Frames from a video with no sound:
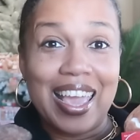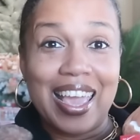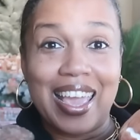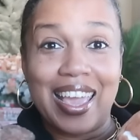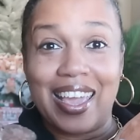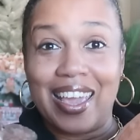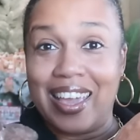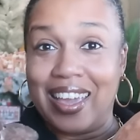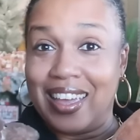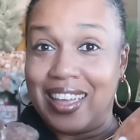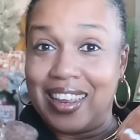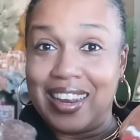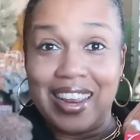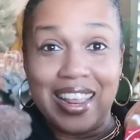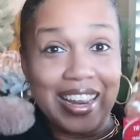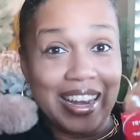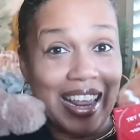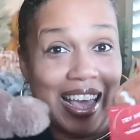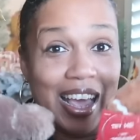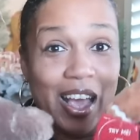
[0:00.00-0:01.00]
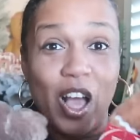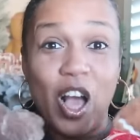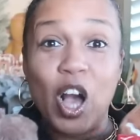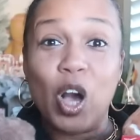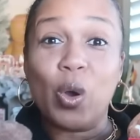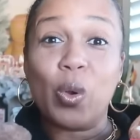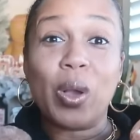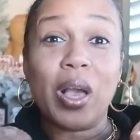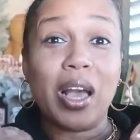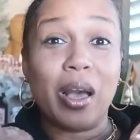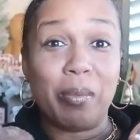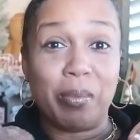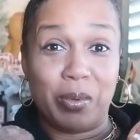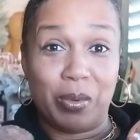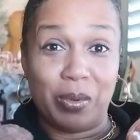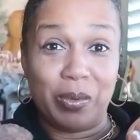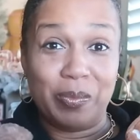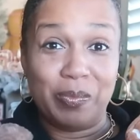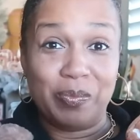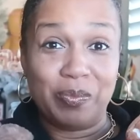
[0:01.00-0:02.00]
and they're a whole
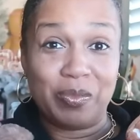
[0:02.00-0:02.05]
couple.